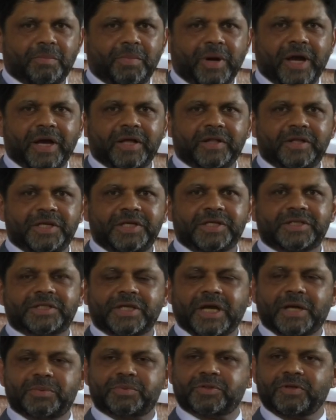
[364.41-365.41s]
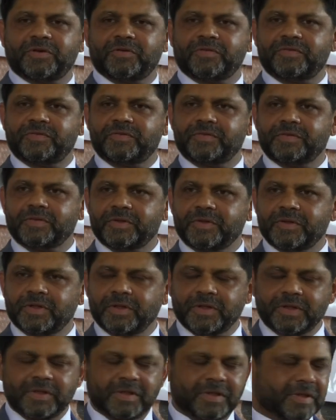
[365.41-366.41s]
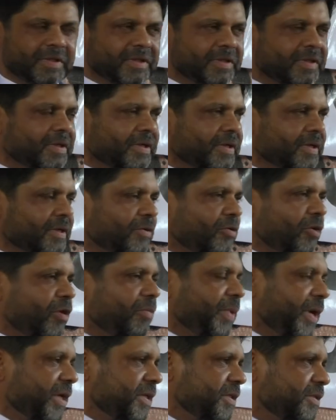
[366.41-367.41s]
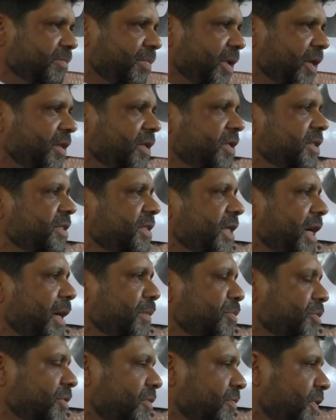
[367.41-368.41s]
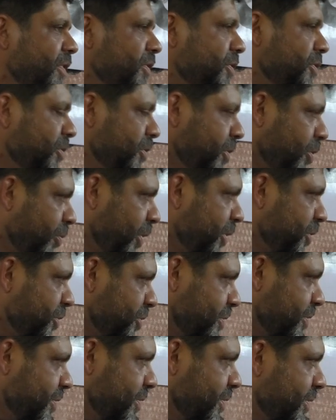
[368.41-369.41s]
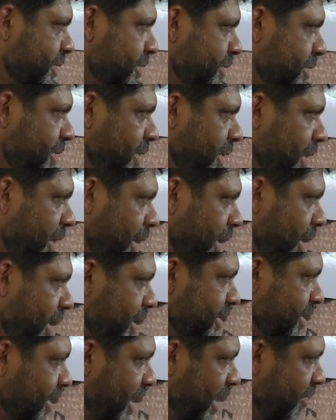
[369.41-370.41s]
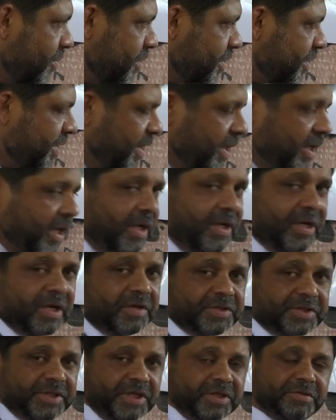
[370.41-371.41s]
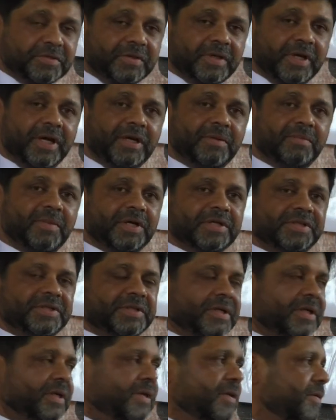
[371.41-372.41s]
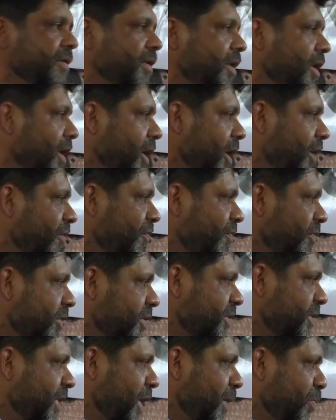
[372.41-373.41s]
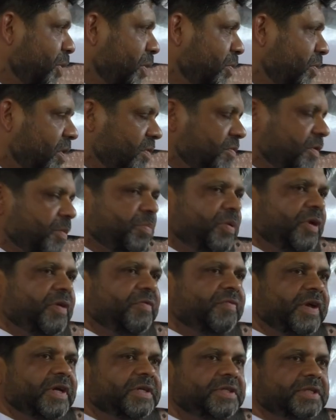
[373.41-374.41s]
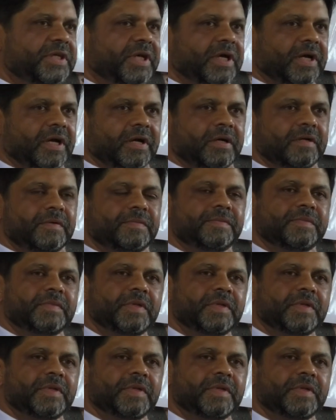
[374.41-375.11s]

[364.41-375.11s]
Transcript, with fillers: by these types of comments, by these types of insinuations. As I was thinking, I said to the headmaster, if, for example, one of the prefects here,